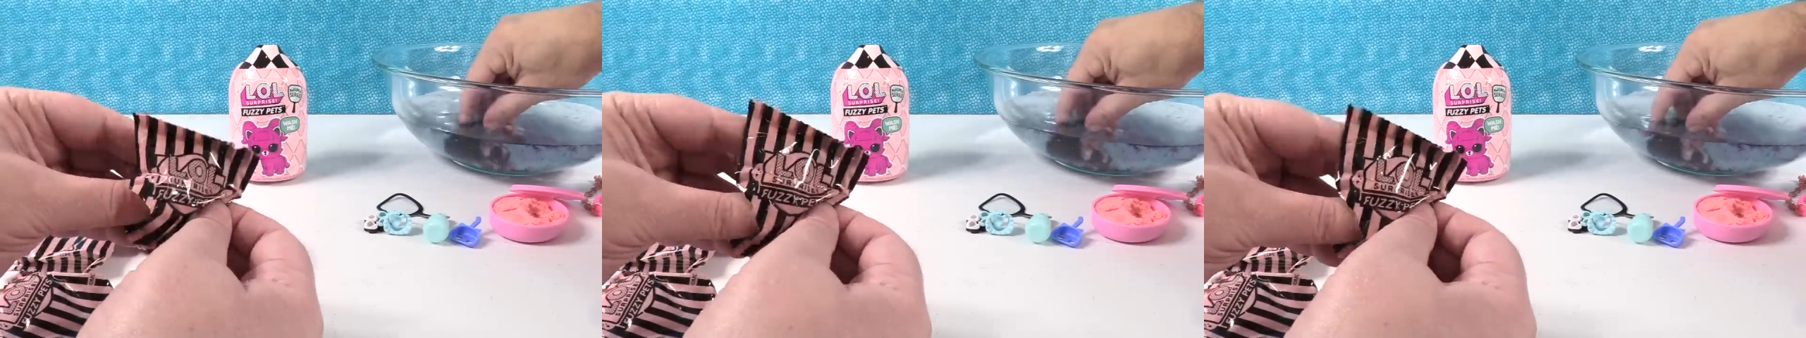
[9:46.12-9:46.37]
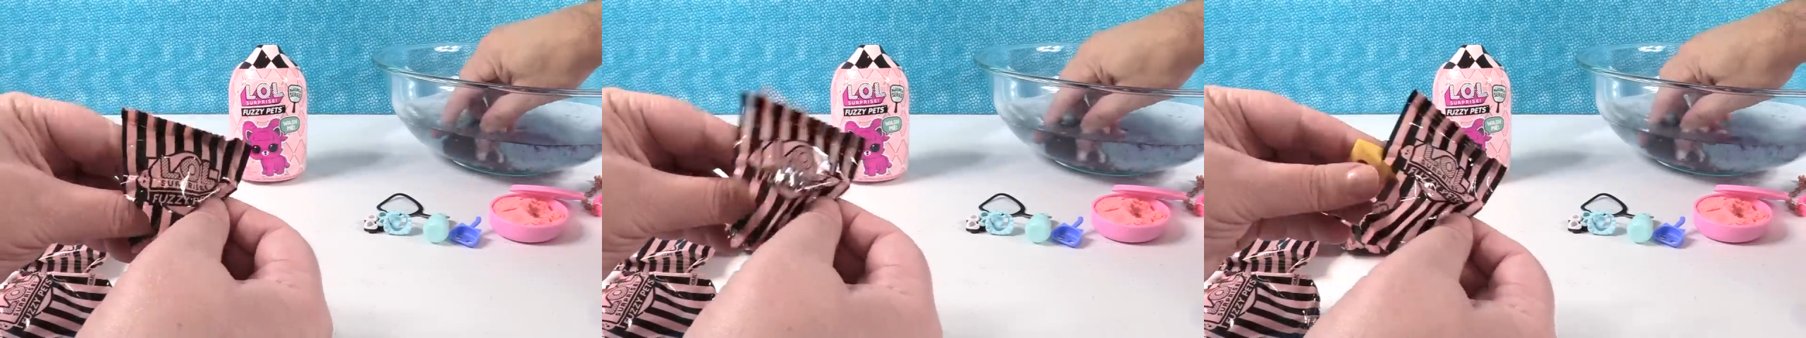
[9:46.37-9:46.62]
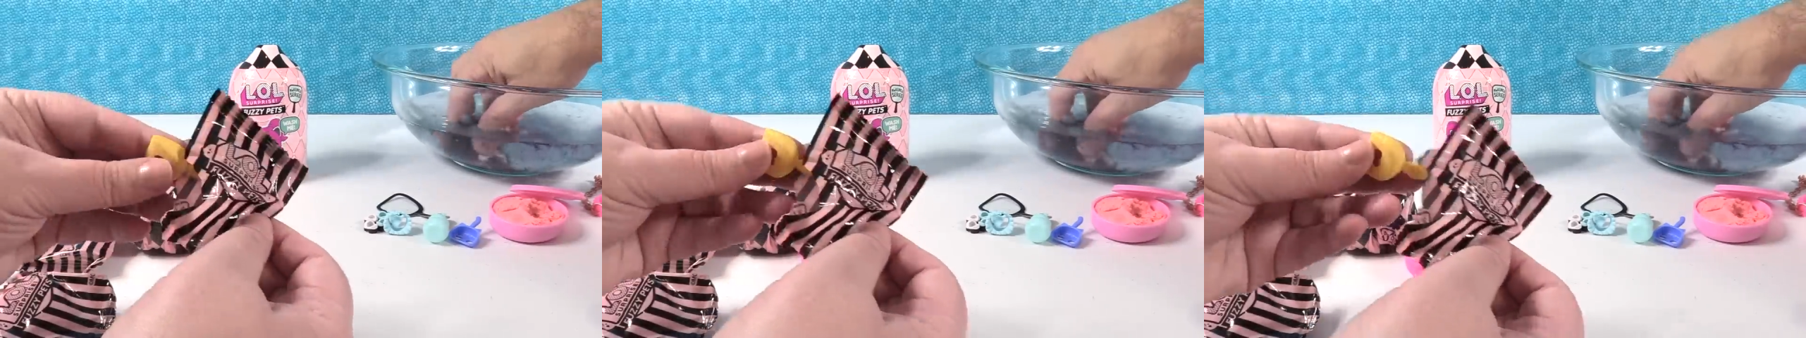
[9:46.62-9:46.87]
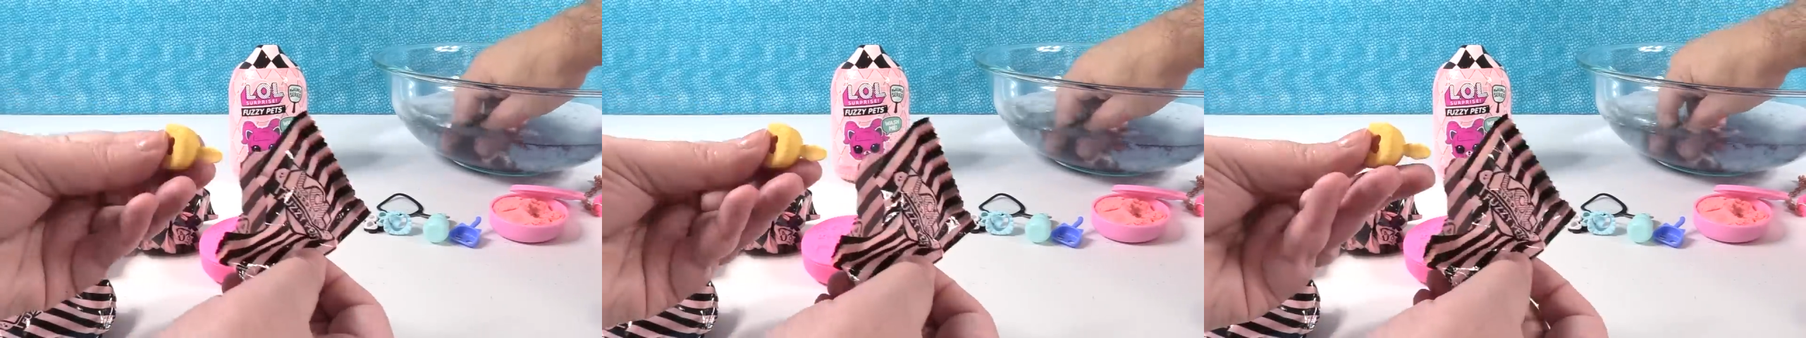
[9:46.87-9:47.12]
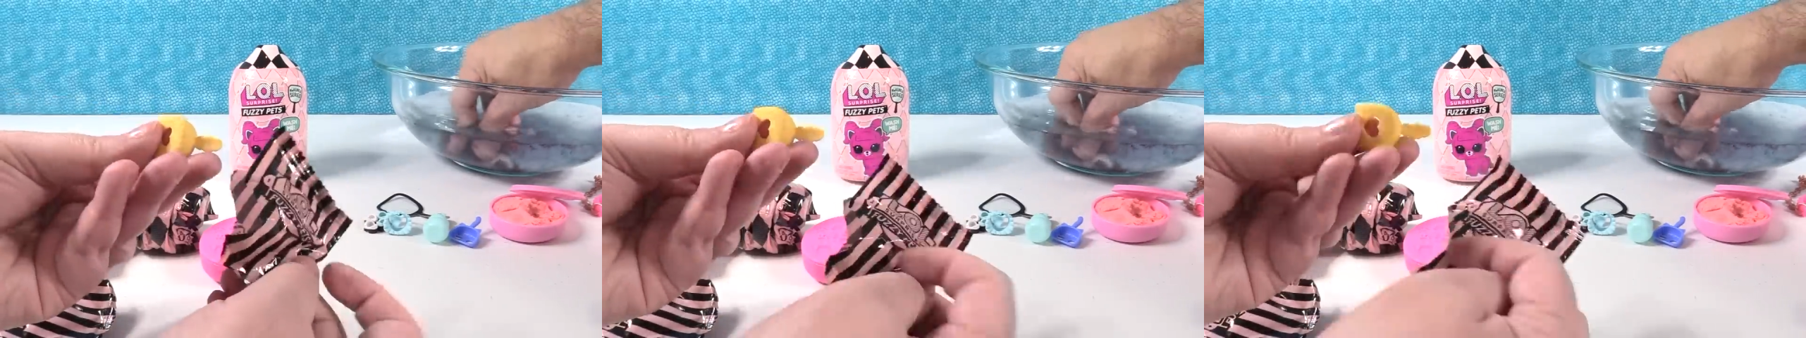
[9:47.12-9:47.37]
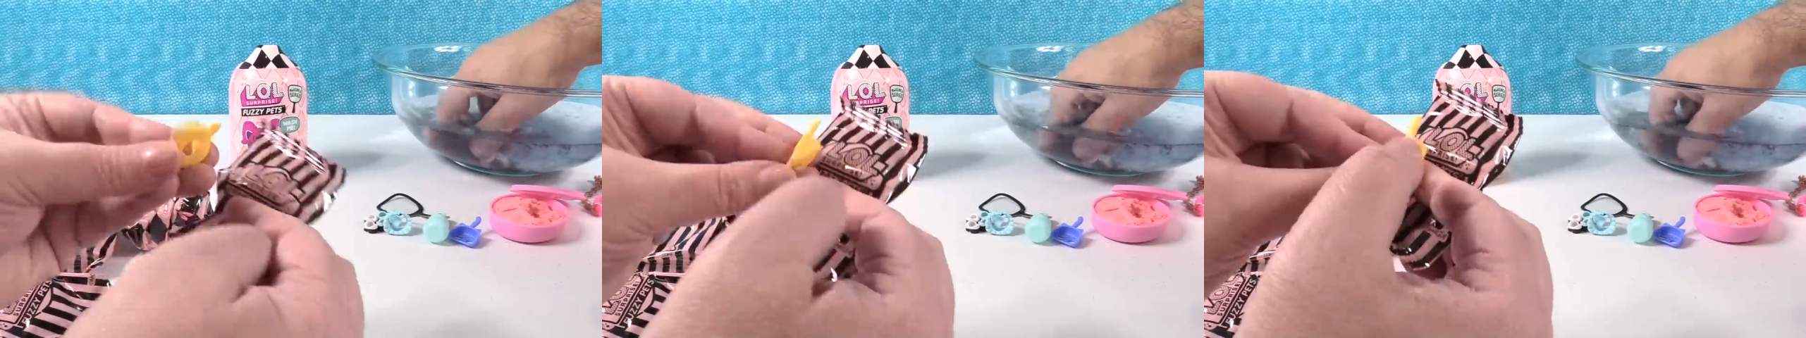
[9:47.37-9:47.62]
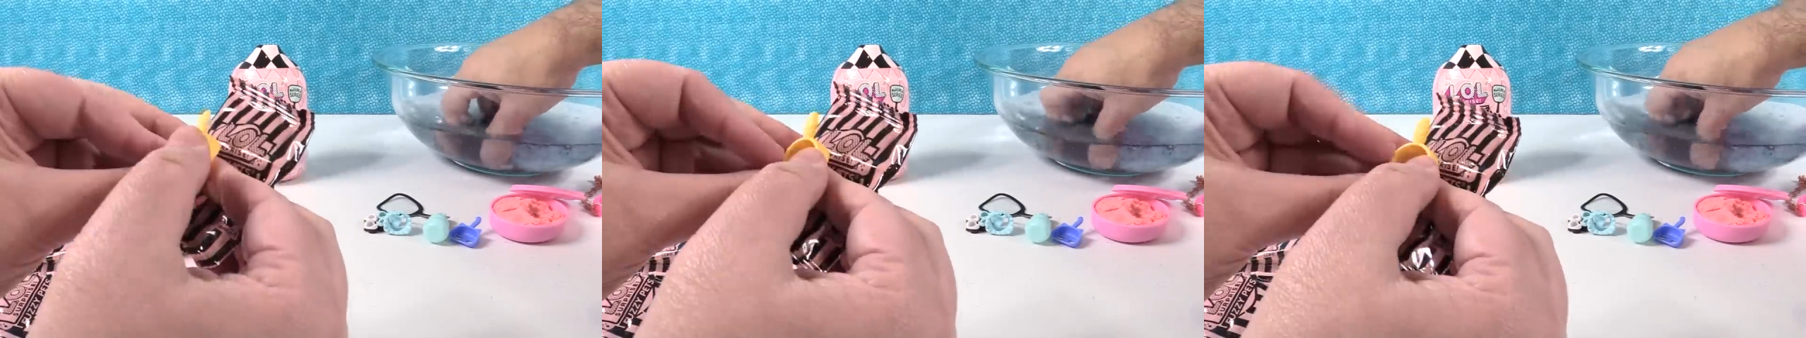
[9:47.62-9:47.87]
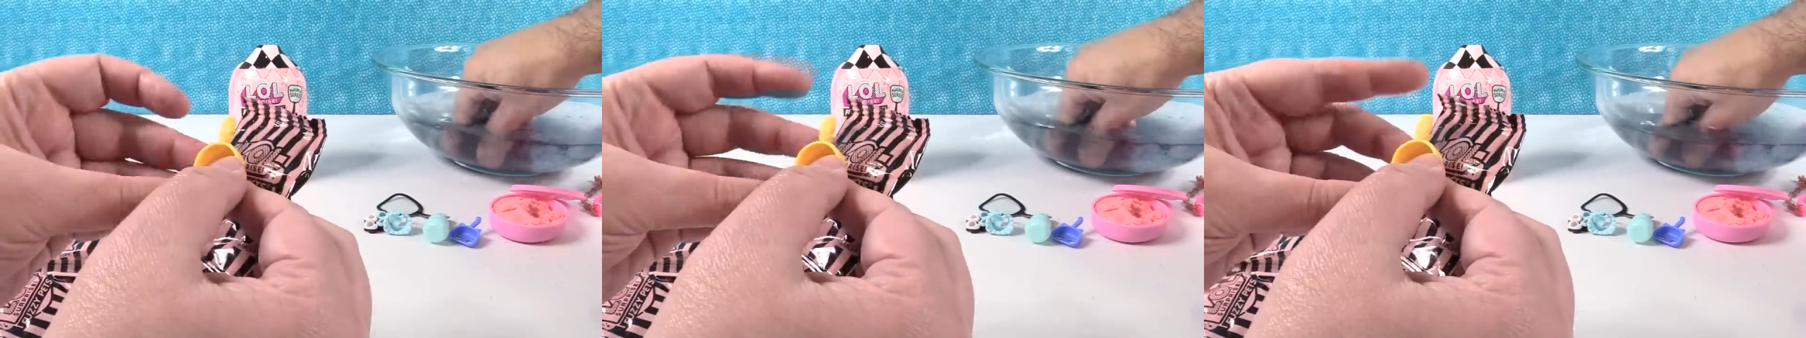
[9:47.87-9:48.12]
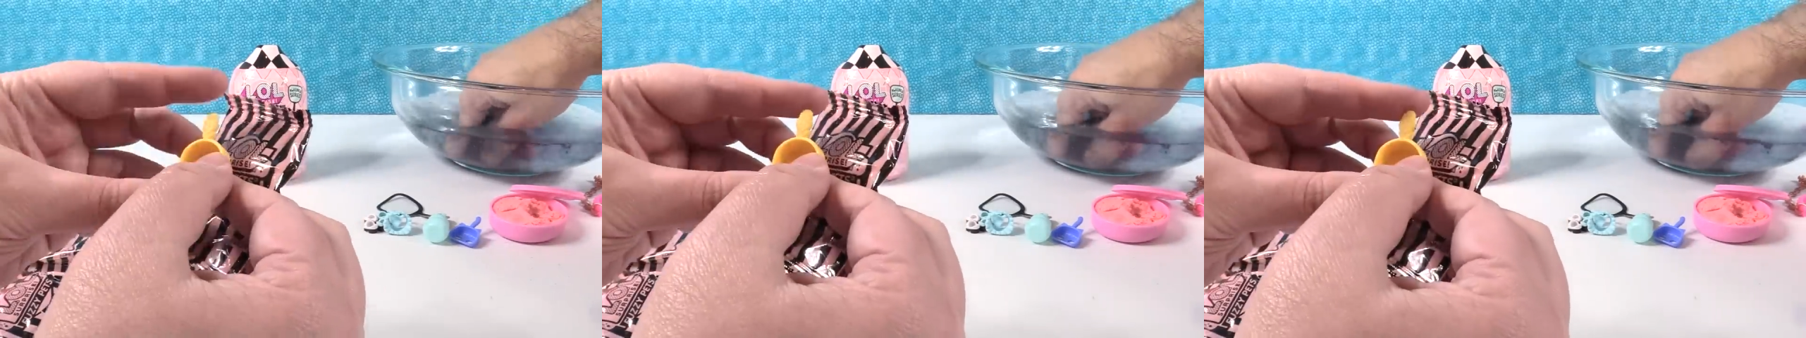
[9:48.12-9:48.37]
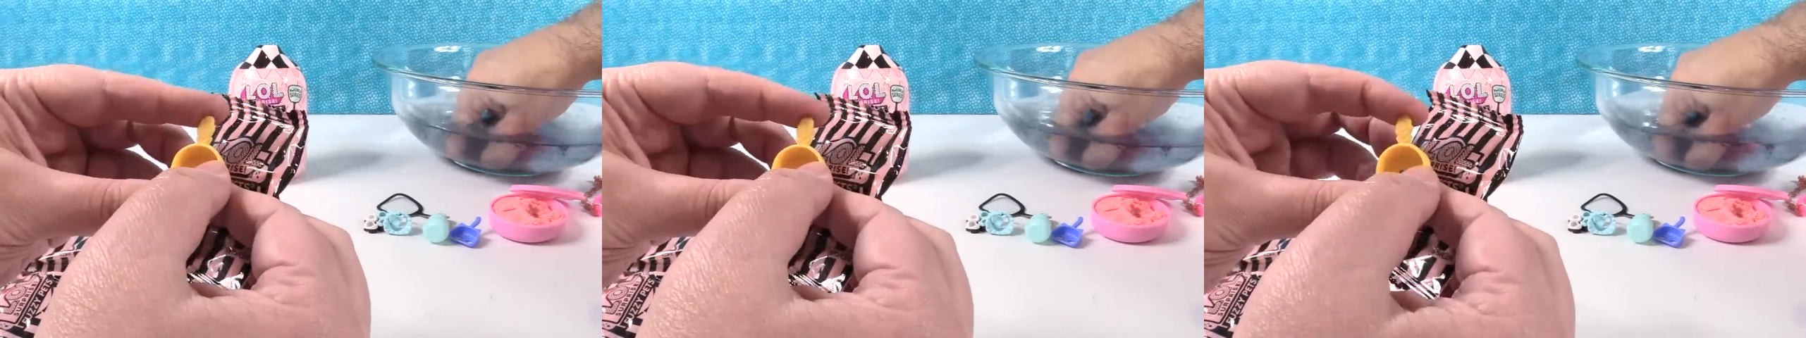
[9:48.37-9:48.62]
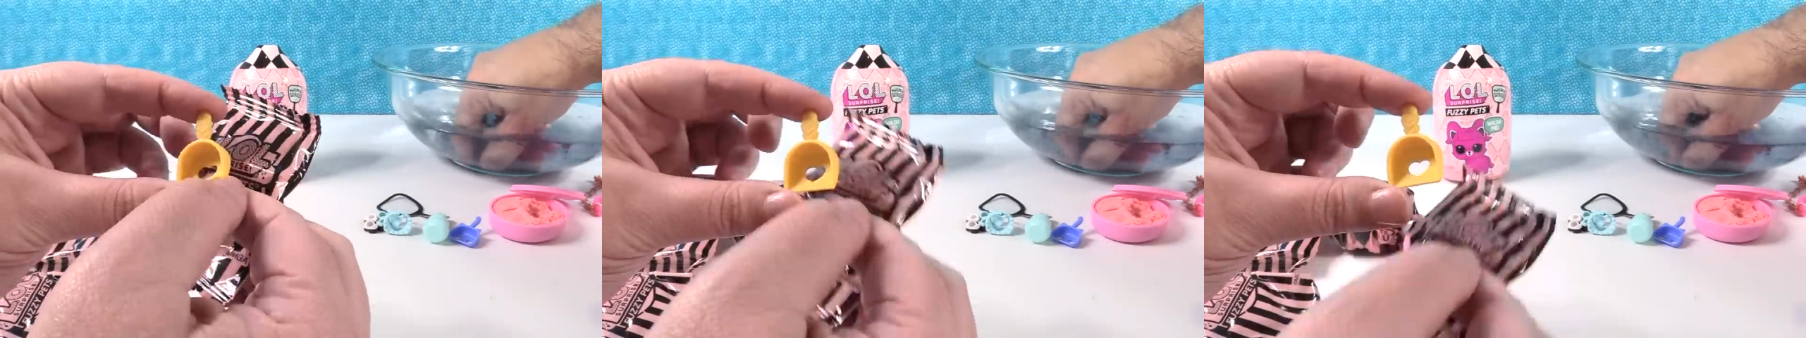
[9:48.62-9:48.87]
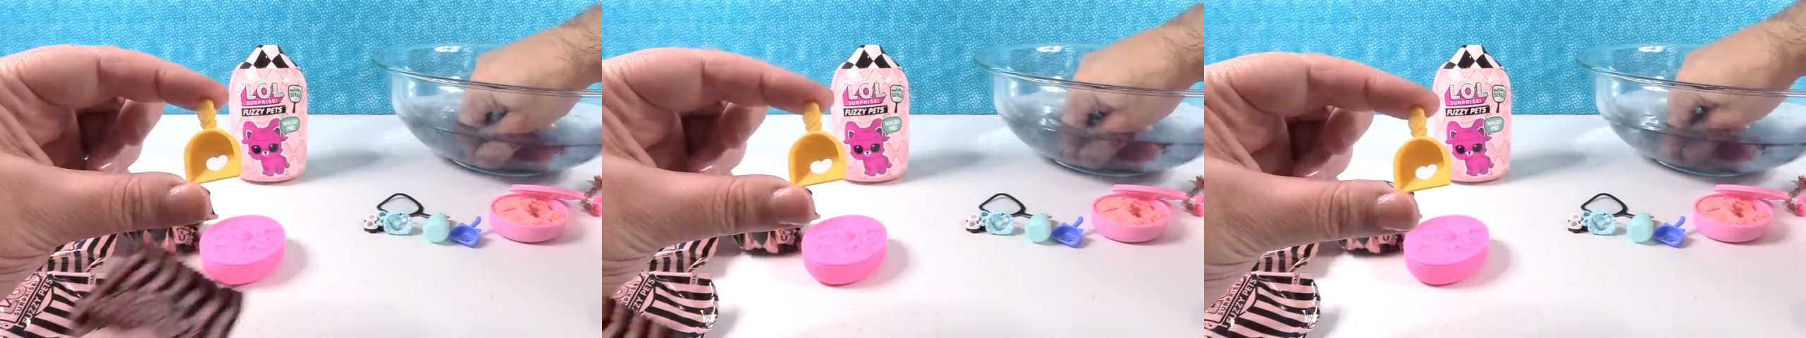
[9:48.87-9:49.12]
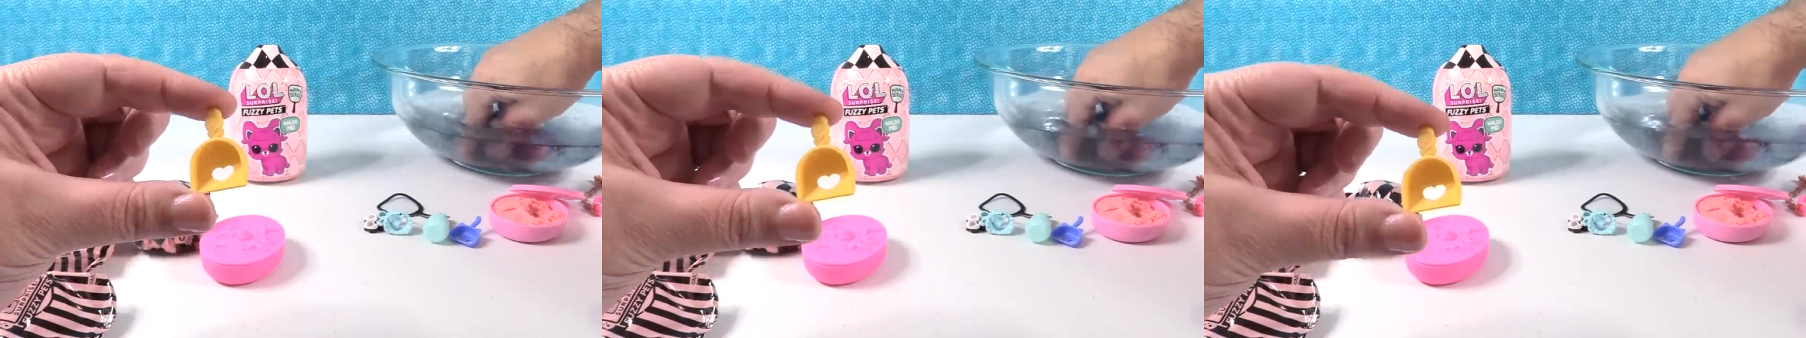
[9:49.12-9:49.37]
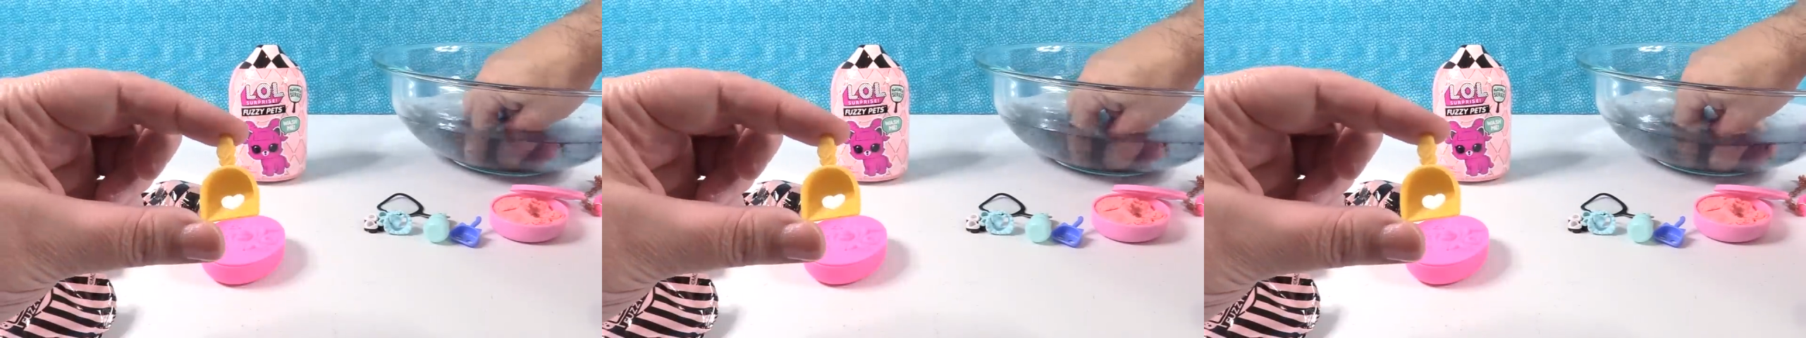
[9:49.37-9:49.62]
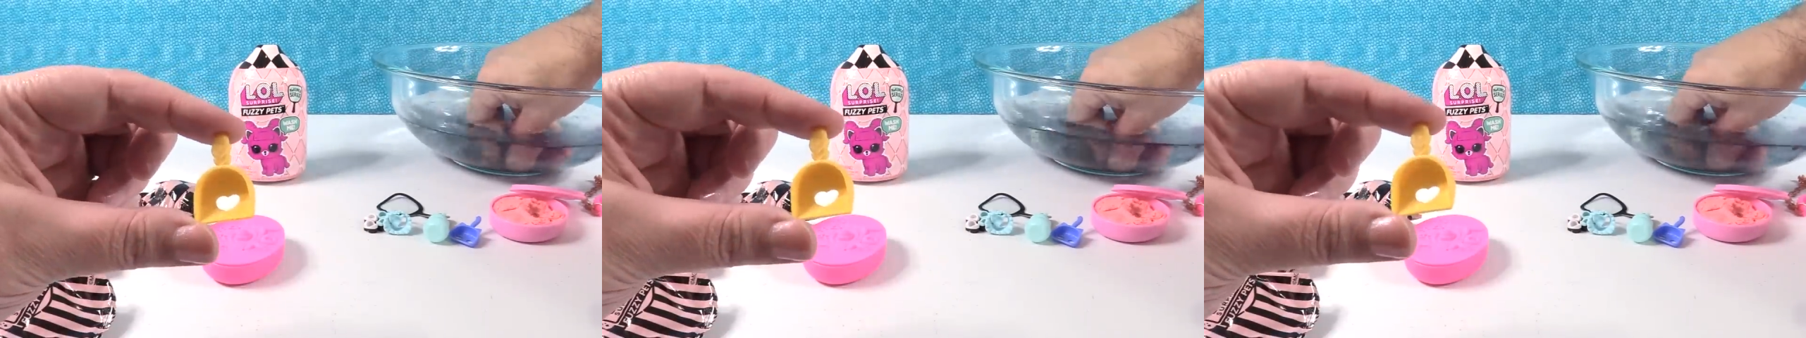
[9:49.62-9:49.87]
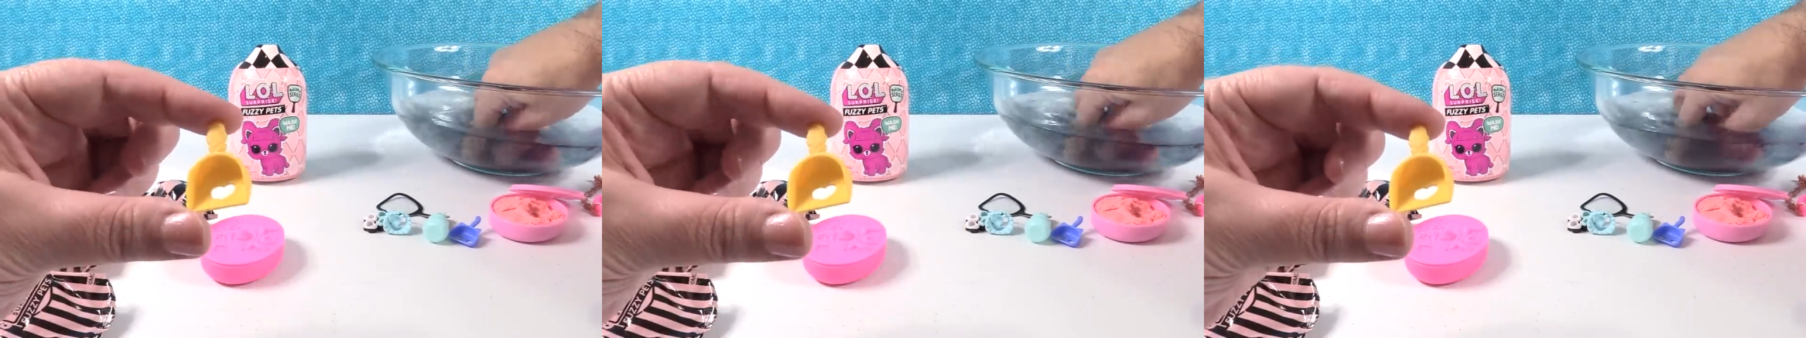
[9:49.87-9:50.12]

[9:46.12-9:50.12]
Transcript: [unreadable: no face in view]